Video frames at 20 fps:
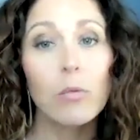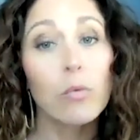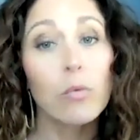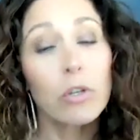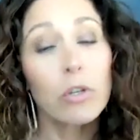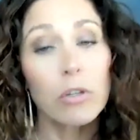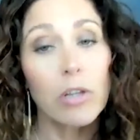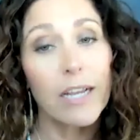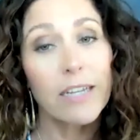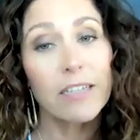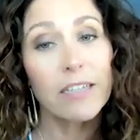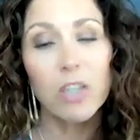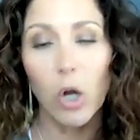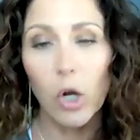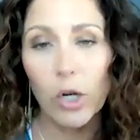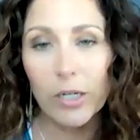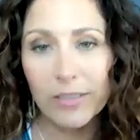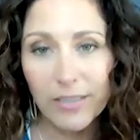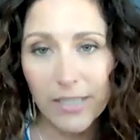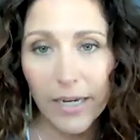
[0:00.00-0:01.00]
Lookalikes
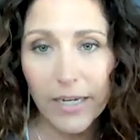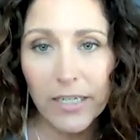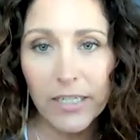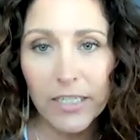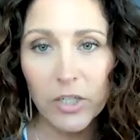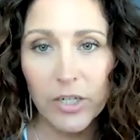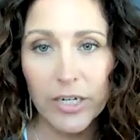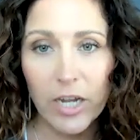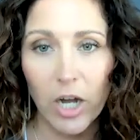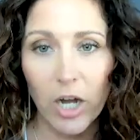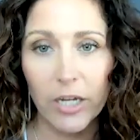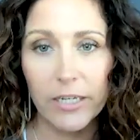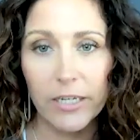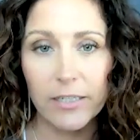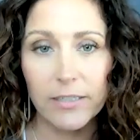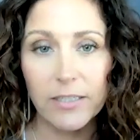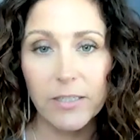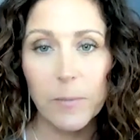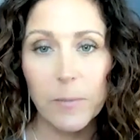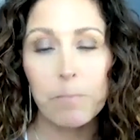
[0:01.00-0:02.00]
are a secondary
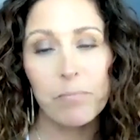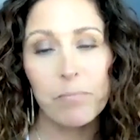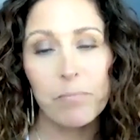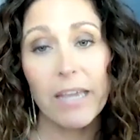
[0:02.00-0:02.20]
audience,